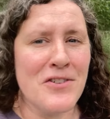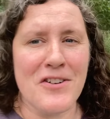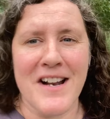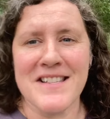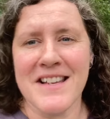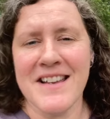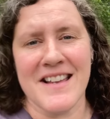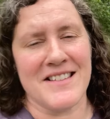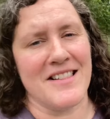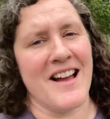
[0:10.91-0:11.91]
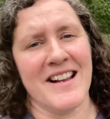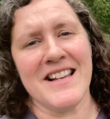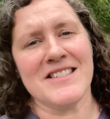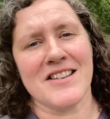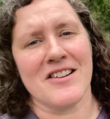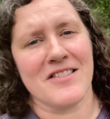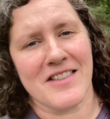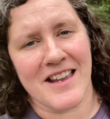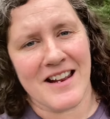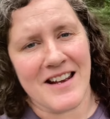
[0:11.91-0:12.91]
grazing is a lot easier
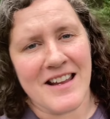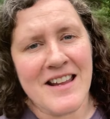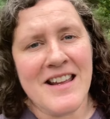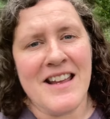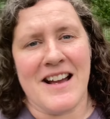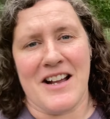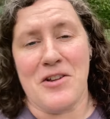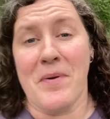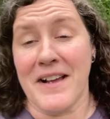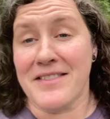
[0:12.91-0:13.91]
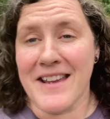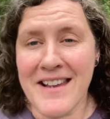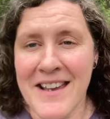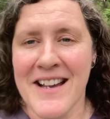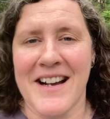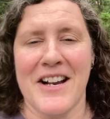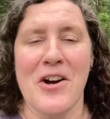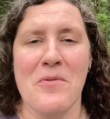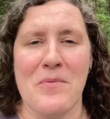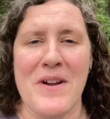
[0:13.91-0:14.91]
than you might think. I
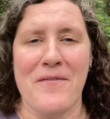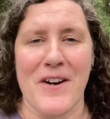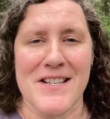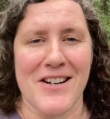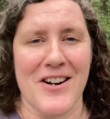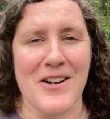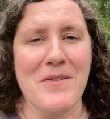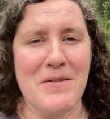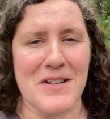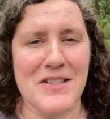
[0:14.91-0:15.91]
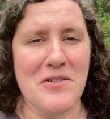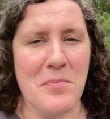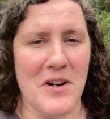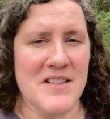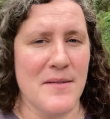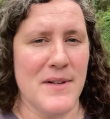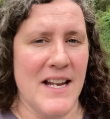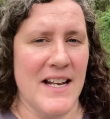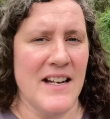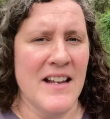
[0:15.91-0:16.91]
know when we first started we were super
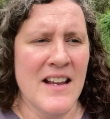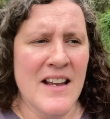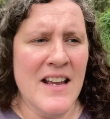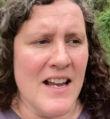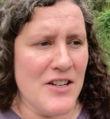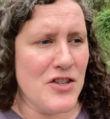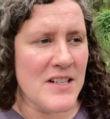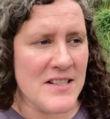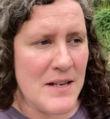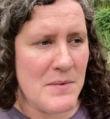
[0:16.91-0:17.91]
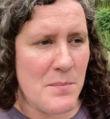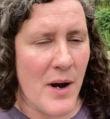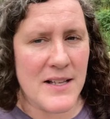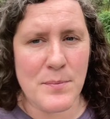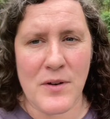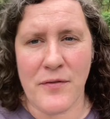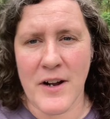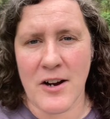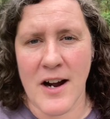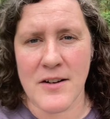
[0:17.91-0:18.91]
intimidated. It just seemed impossible to
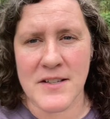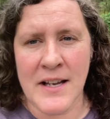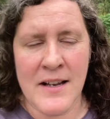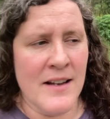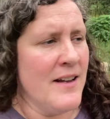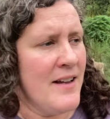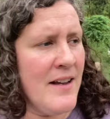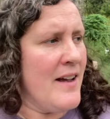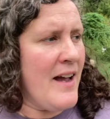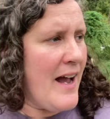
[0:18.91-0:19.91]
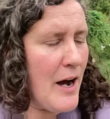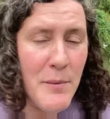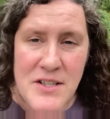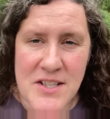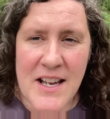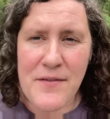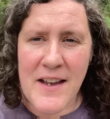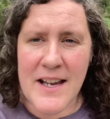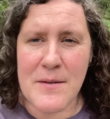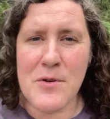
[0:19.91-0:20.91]
figure out how much to give the
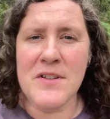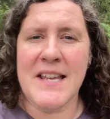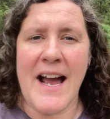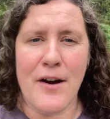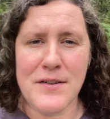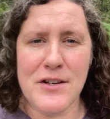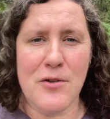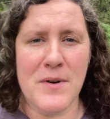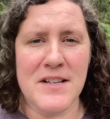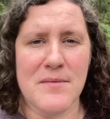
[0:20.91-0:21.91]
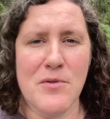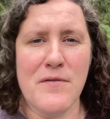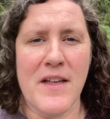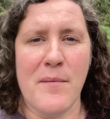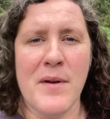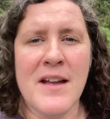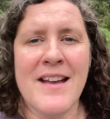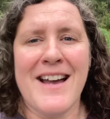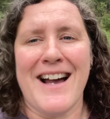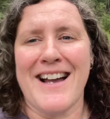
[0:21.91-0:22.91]
animals, how to know when to move them.
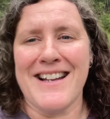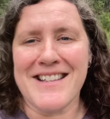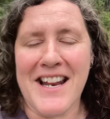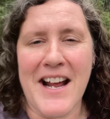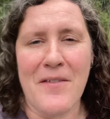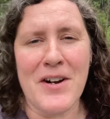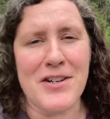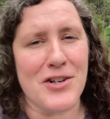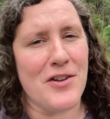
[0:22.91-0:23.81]
And today I'm going to show you